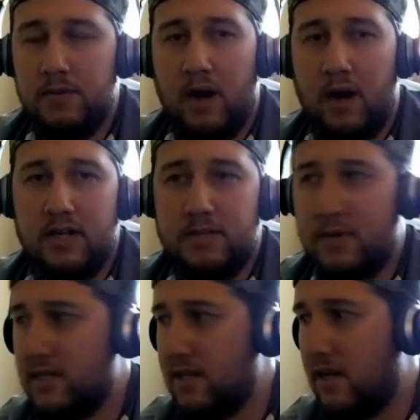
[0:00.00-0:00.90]
I heard he's
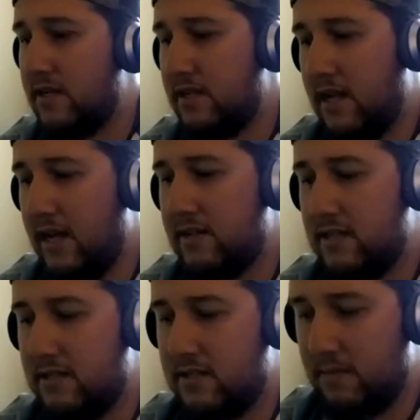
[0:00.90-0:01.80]
pretty solid kid.
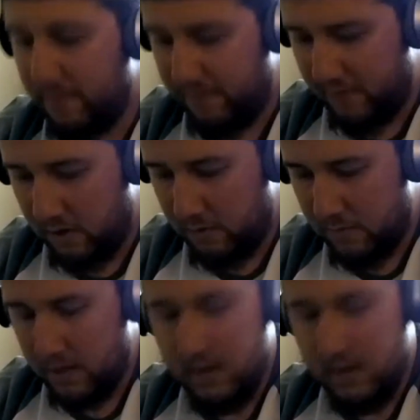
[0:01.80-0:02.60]
See some of the film